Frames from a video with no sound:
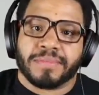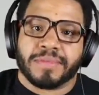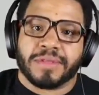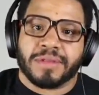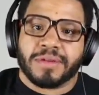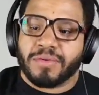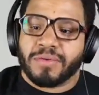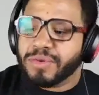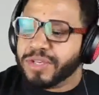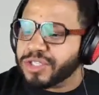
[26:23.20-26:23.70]

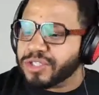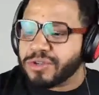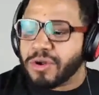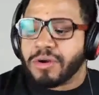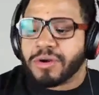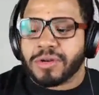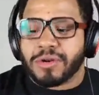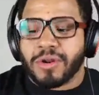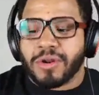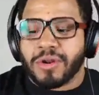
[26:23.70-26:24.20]
We
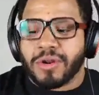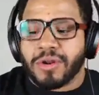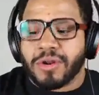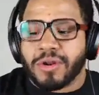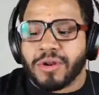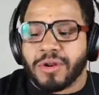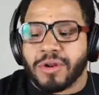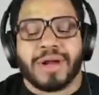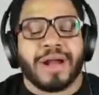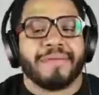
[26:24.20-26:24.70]
started off this
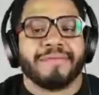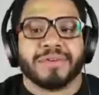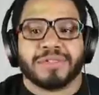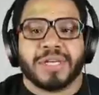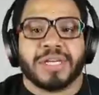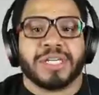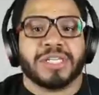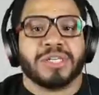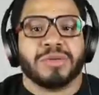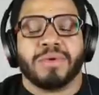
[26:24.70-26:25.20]
whole
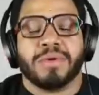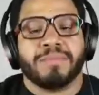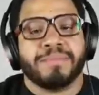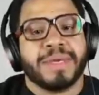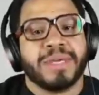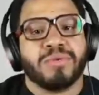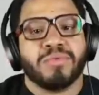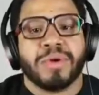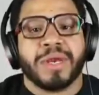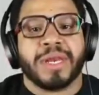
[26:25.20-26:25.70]
conversation with
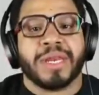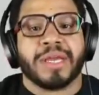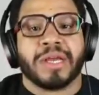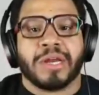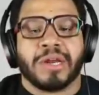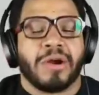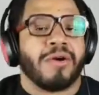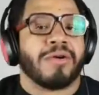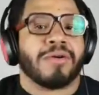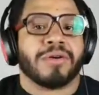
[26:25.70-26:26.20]
me reading an
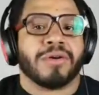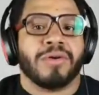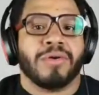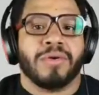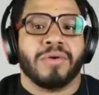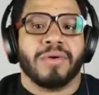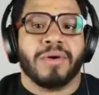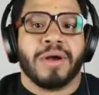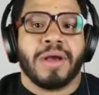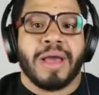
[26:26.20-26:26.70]
article